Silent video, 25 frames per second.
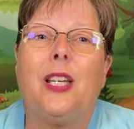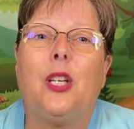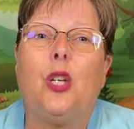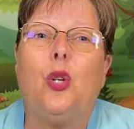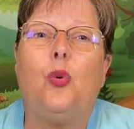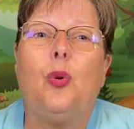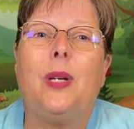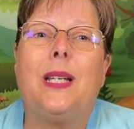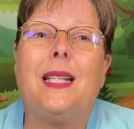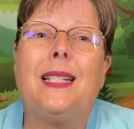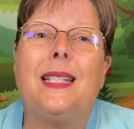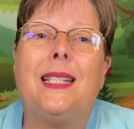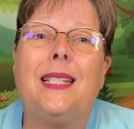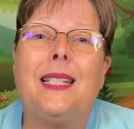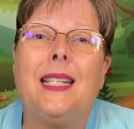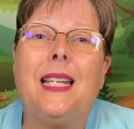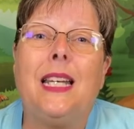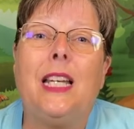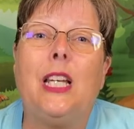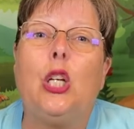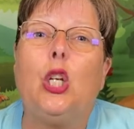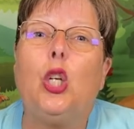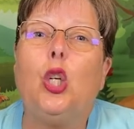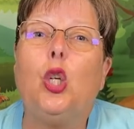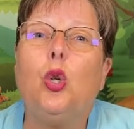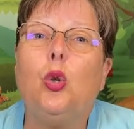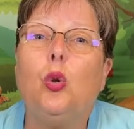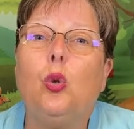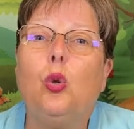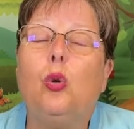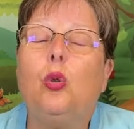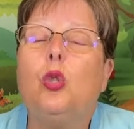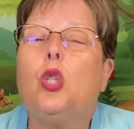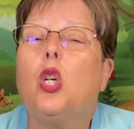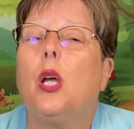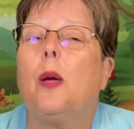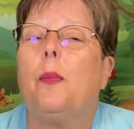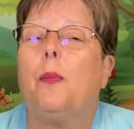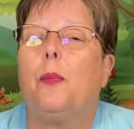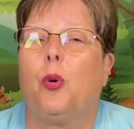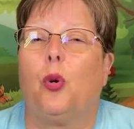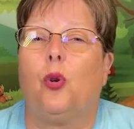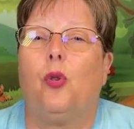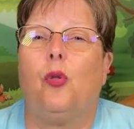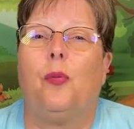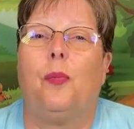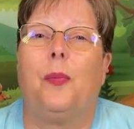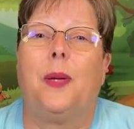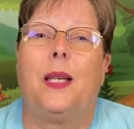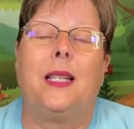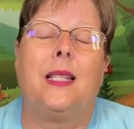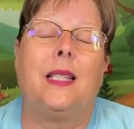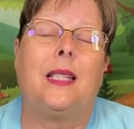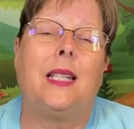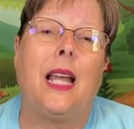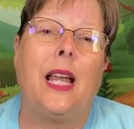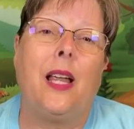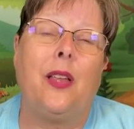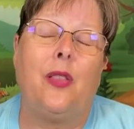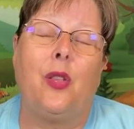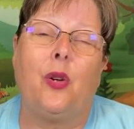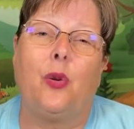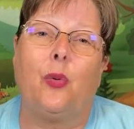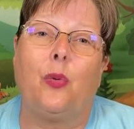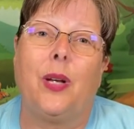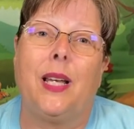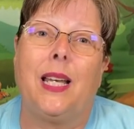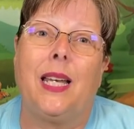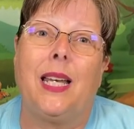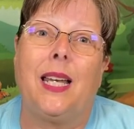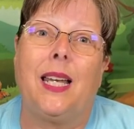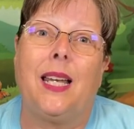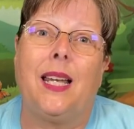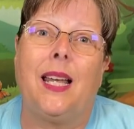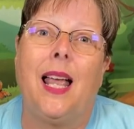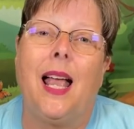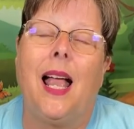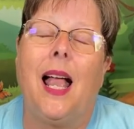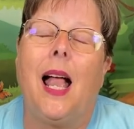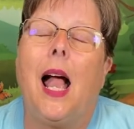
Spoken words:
you can see huge improvements in their reading.